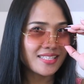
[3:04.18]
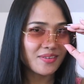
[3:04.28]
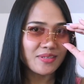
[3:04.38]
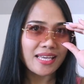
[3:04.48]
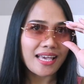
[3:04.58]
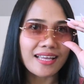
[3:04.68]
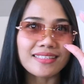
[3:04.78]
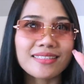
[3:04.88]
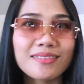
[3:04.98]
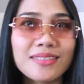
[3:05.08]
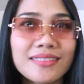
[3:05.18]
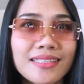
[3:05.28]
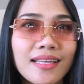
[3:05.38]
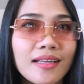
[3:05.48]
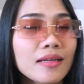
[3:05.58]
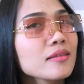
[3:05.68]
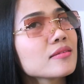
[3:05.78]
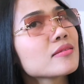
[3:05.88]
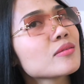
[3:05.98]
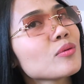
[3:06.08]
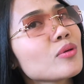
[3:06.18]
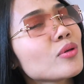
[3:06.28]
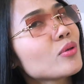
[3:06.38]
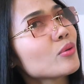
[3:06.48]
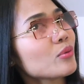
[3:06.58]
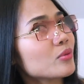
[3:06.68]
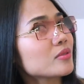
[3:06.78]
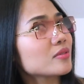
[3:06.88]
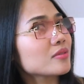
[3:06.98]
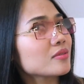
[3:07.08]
So yeah, it's look at that. It's so cute.